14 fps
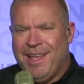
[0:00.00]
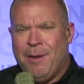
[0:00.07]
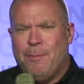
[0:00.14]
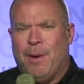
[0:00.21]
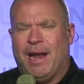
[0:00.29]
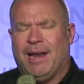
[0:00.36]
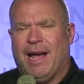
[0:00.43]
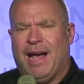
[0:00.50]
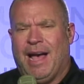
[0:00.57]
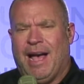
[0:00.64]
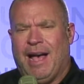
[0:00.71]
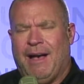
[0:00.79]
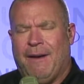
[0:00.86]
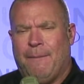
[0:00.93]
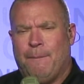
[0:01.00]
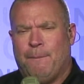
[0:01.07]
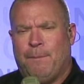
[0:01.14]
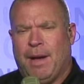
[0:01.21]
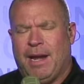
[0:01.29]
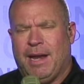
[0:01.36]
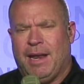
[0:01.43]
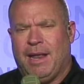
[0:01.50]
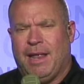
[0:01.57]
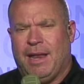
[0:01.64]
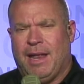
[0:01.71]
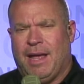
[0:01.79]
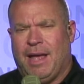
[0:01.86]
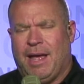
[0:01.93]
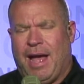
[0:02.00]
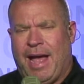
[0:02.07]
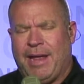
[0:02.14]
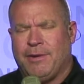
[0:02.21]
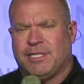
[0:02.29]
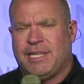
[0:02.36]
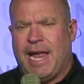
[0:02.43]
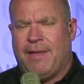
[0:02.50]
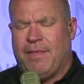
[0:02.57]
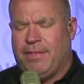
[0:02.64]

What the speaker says: But I understand